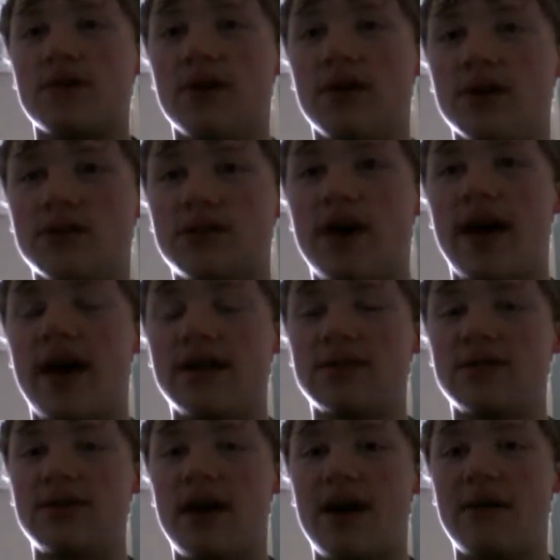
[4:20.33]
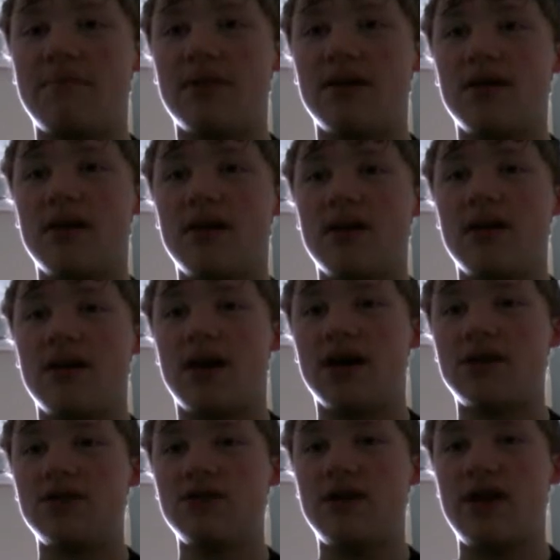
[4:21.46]
Hand slap. I
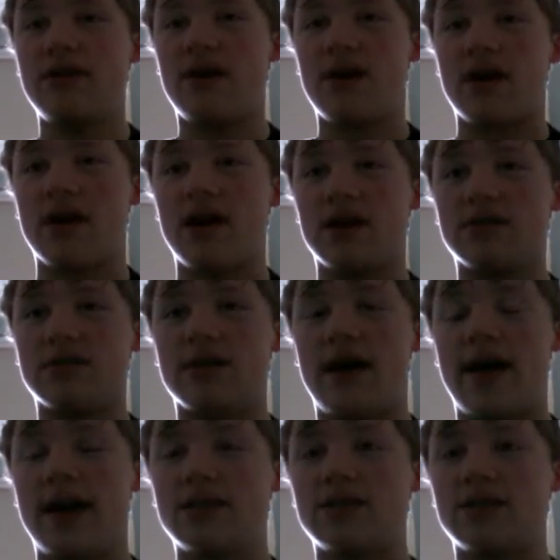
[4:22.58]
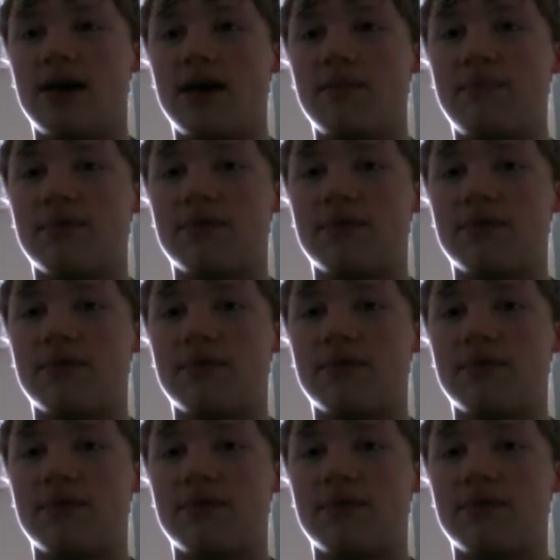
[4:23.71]
tried Donkey Kong's hand slap,